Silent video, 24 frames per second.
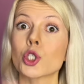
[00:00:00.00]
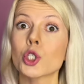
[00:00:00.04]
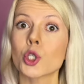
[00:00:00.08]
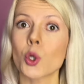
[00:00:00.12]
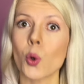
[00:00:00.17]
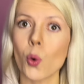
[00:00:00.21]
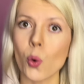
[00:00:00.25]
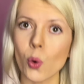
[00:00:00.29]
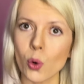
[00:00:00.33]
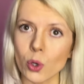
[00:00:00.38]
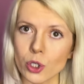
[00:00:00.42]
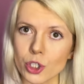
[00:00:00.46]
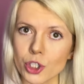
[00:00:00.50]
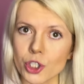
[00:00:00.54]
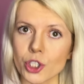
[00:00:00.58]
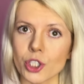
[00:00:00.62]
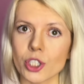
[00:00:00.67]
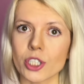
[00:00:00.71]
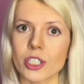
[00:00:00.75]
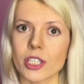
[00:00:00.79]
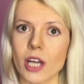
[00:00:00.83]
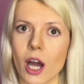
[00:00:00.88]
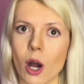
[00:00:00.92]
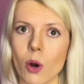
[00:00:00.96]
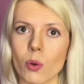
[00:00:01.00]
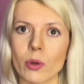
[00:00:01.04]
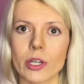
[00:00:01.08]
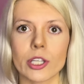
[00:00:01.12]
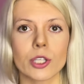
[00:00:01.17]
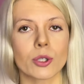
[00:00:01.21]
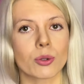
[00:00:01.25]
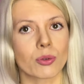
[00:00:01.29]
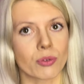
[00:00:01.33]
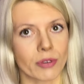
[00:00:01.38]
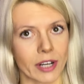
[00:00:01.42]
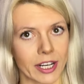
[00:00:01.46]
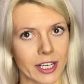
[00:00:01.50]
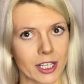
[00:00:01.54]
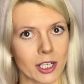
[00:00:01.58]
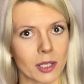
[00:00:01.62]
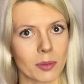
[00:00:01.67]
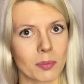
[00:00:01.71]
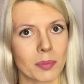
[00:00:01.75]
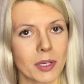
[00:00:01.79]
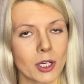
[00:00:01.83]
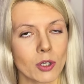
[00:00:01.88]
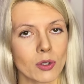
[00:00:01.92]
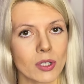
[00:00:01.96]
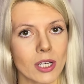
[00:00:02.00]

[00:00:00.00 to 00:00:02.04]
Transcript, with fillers: tortured our Ukrainian P